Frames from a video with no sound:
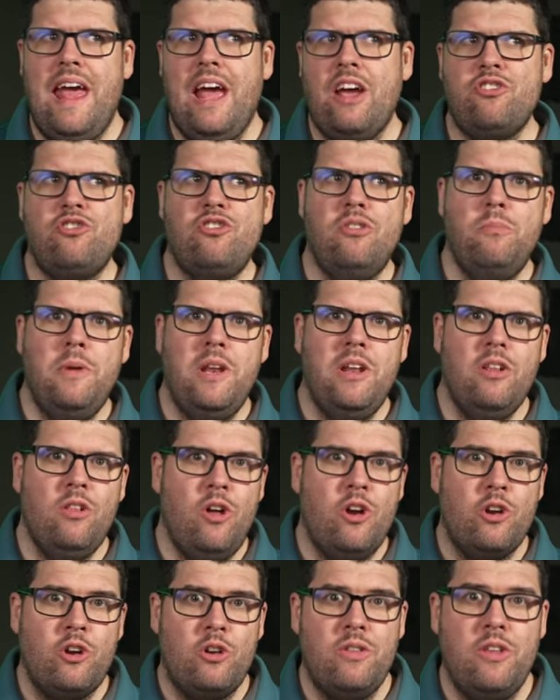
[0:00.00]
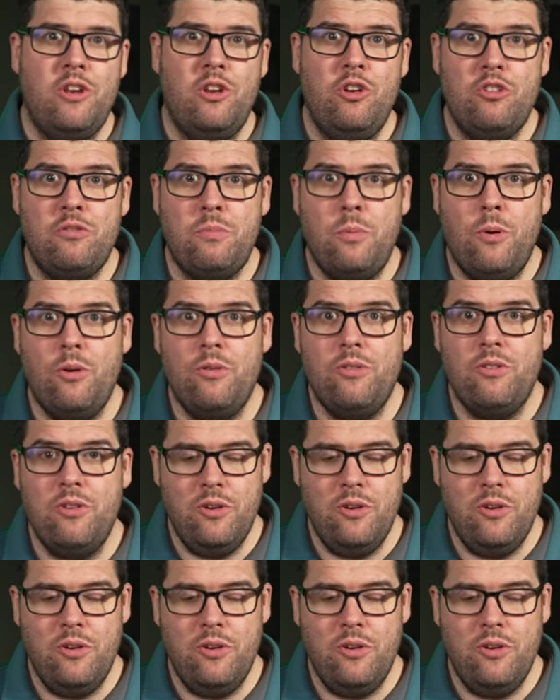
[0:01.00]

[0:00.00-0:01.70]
extra minute longer than you're supposed